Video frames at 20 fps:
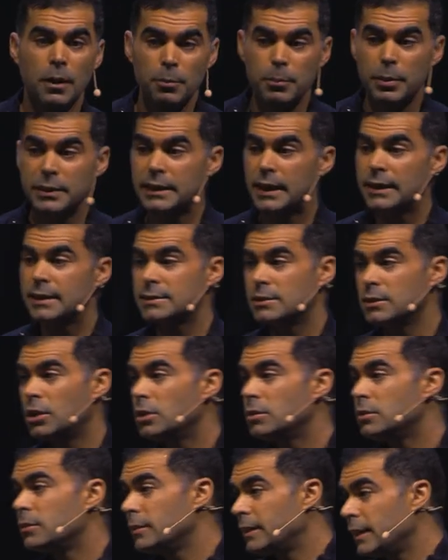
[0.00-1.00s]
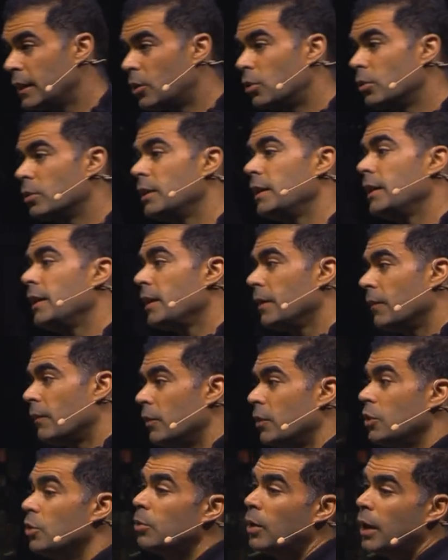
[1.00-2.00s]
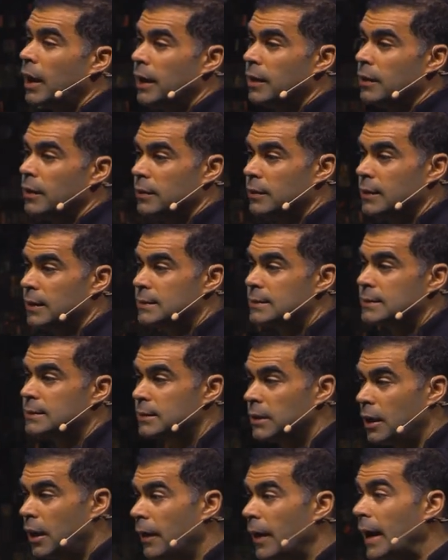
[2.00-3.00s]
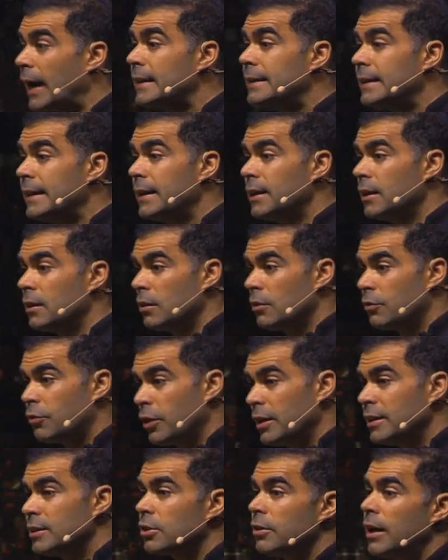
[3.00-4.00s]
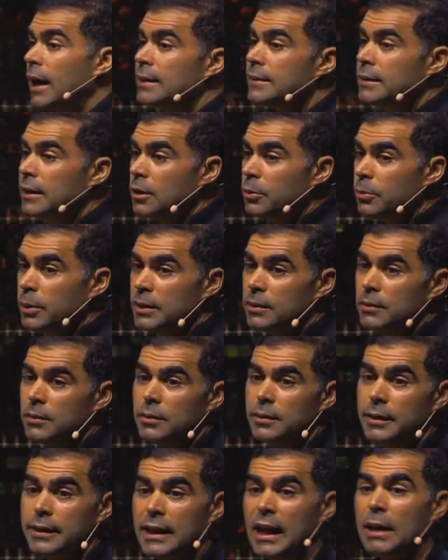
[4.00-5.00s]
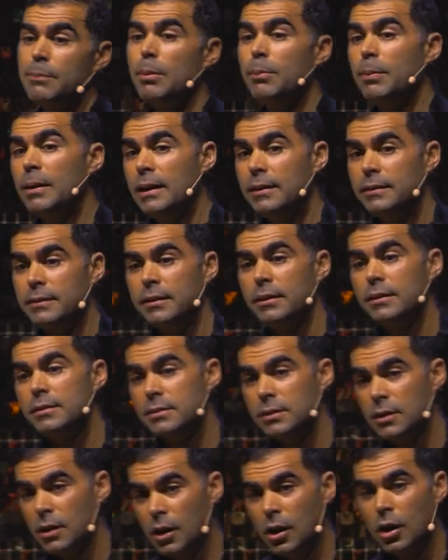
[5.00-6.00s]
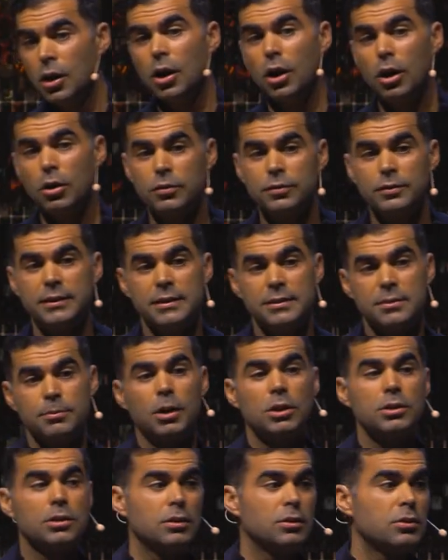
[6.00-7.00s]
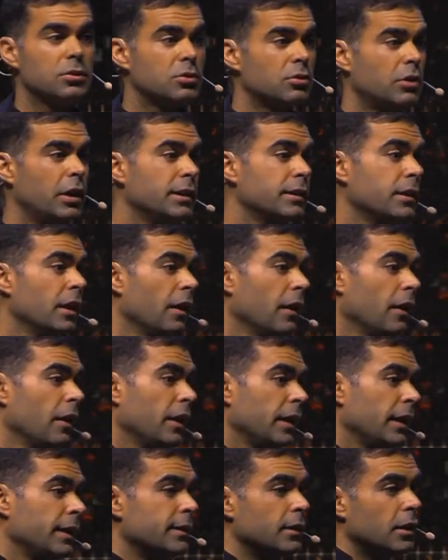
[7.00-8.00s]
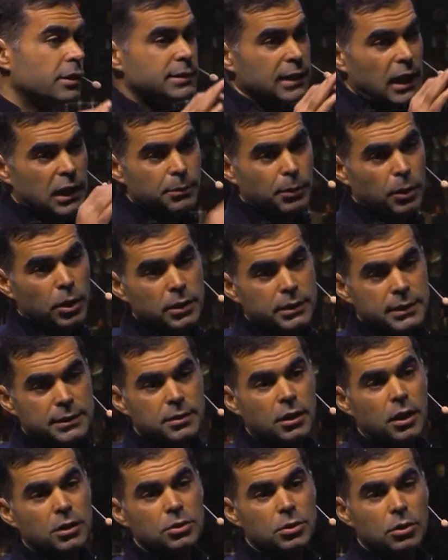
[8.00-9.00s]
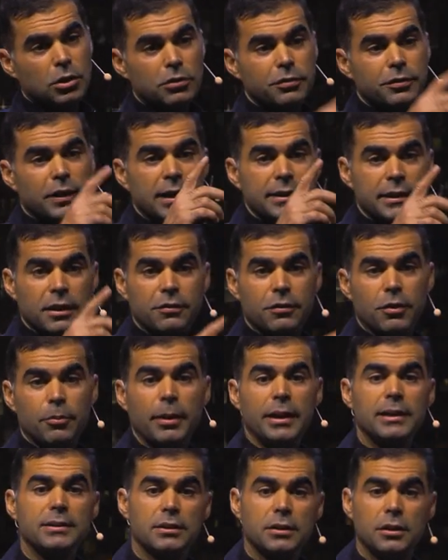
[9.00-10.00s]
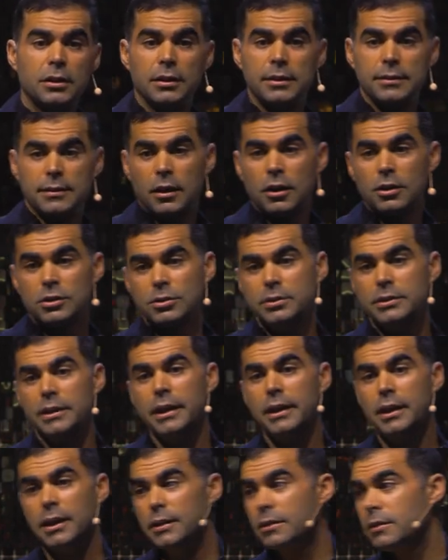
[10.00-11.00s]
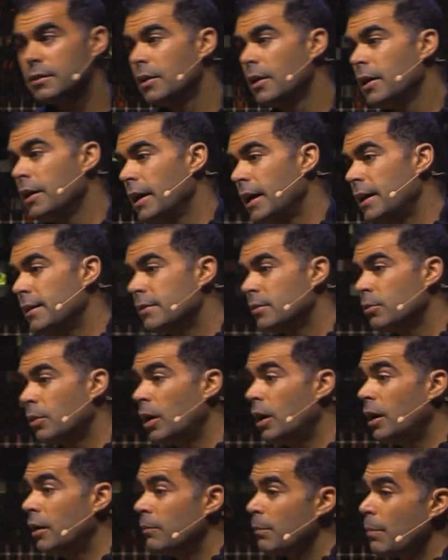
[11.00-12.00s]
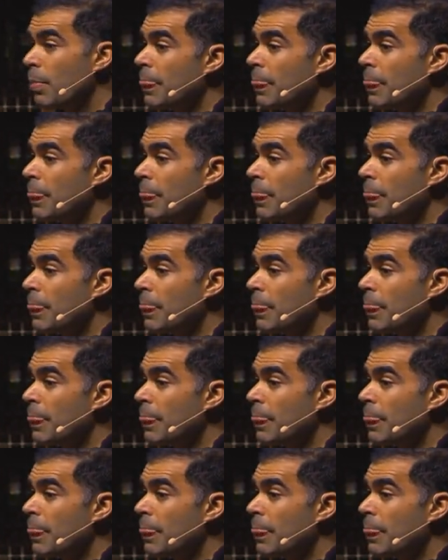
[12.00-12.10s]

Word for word: But that is not the only U I that's uh, ideal for interacting with the capabilities of these models, right? In a chatbot, it's hard to go find information. It's hard to take it elsewhere.